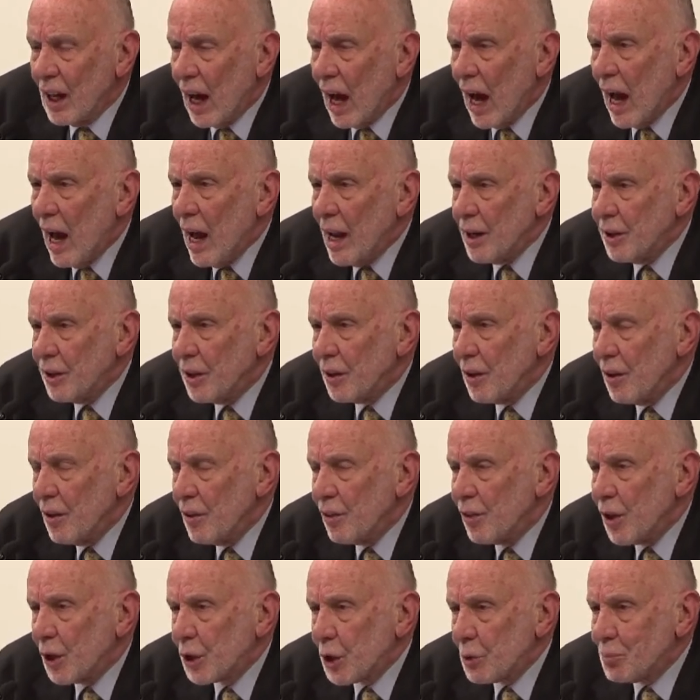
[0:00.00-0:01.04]
And
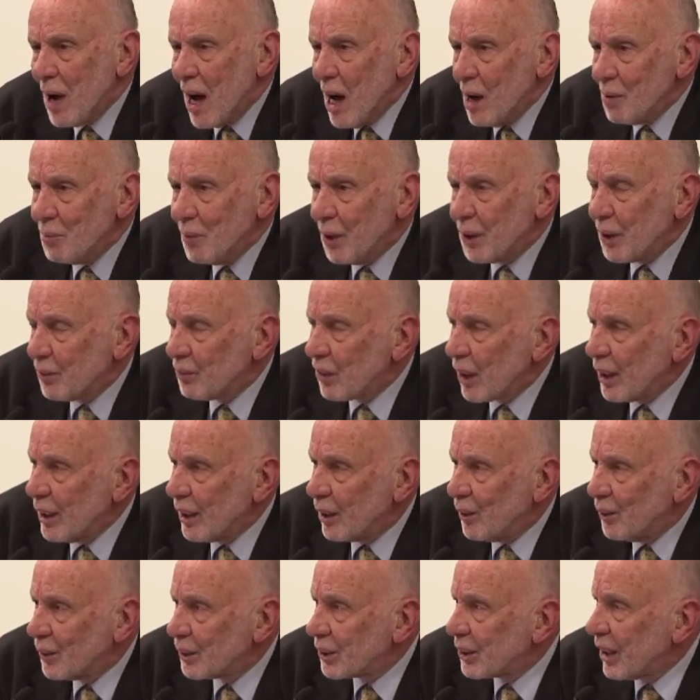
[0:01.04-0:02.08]
the Department of
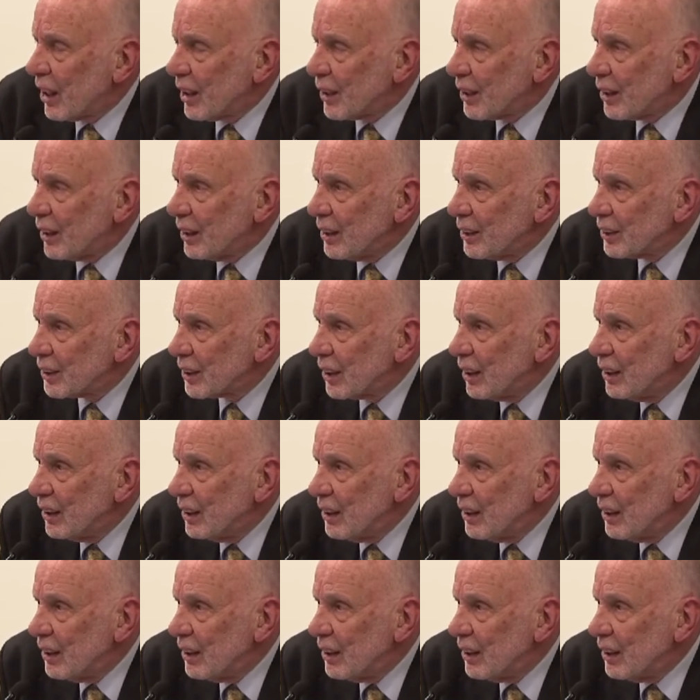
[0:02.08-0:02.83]
Legal Studies,